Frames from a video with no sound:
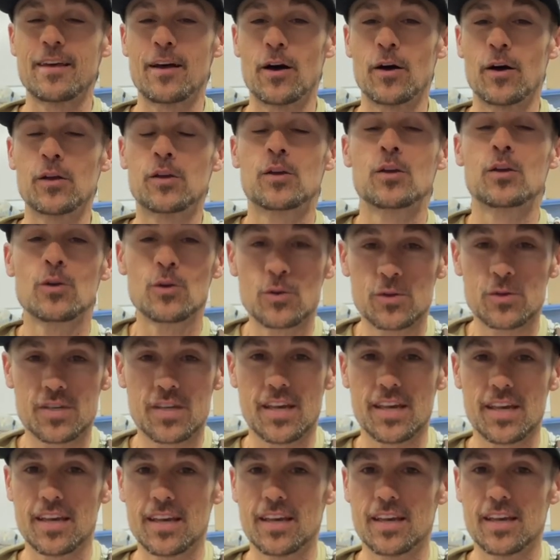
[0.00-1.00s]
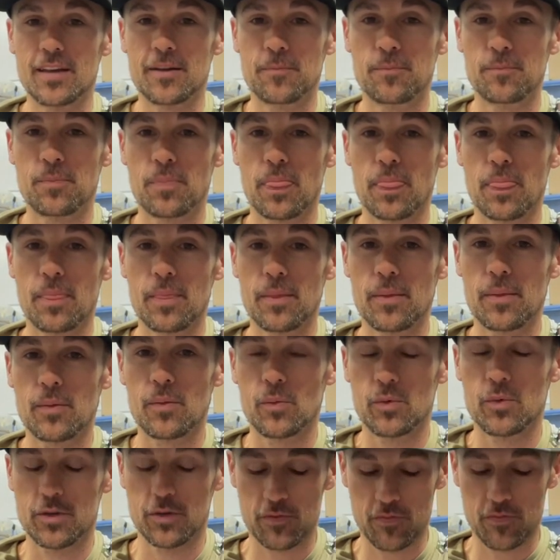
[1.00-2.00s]
a huge key
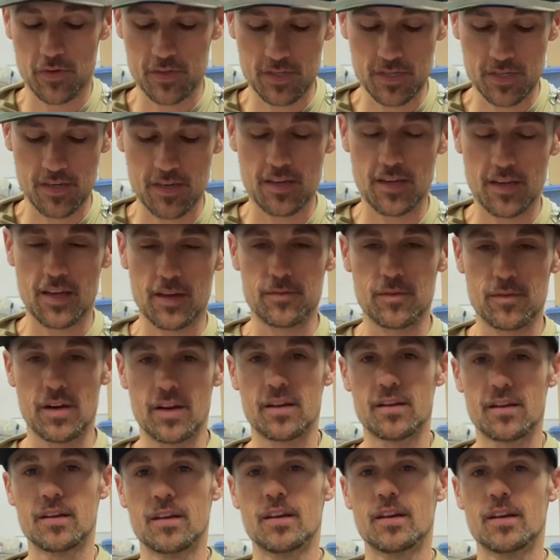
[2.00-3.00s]
when you're fishing a Ned rig.